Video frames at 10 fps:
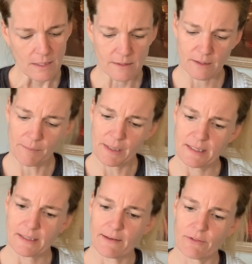Somebody
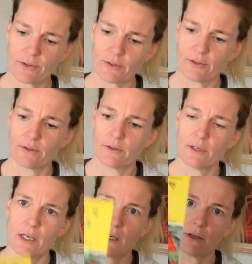saved their little
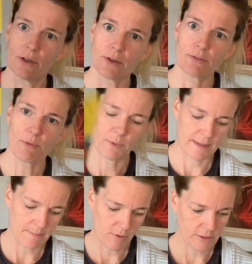hooks from when
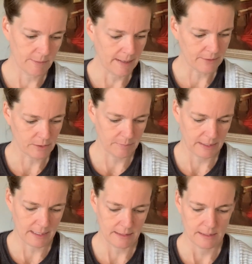they bought some
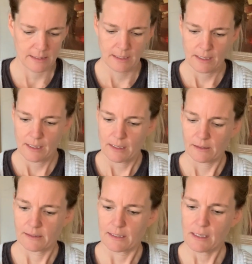houseplants.
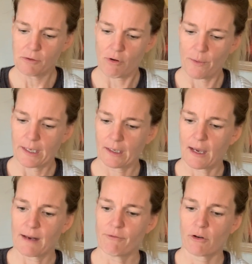Let's Get Growing, a
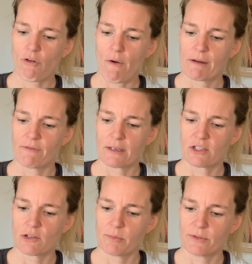guide for growing
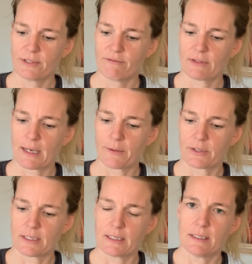vegetables and flower
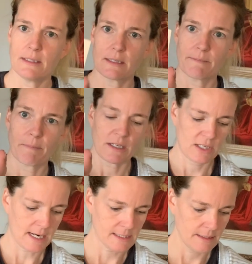seeds by
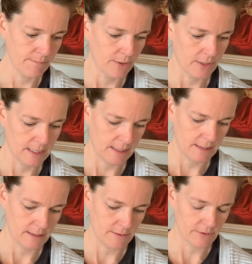Jackson and
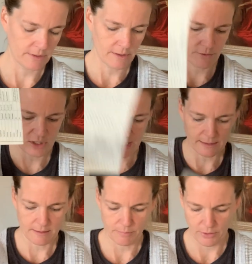Perkins. There's another
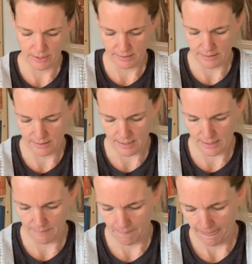Jackson and Perkins thing.